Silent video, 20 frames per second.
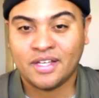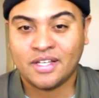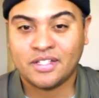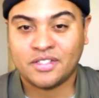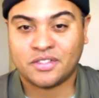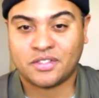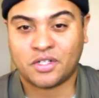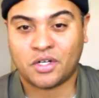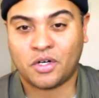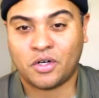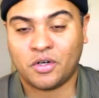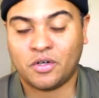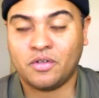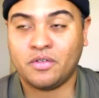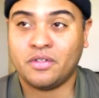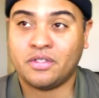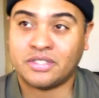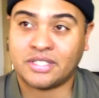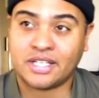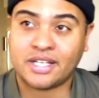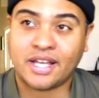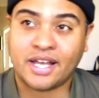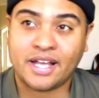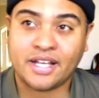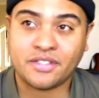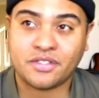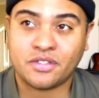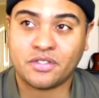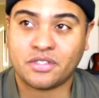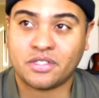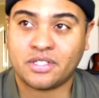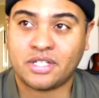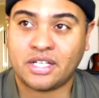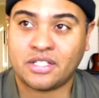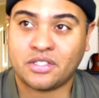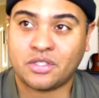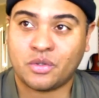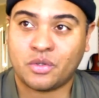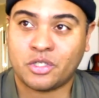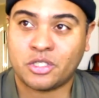So Sennheisers are not
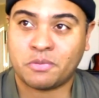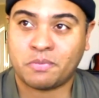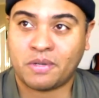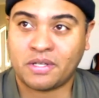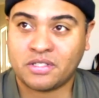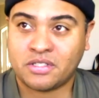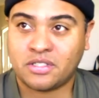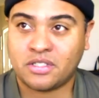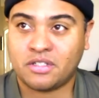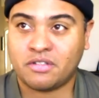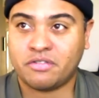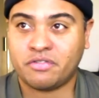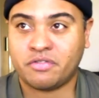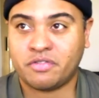so expensive,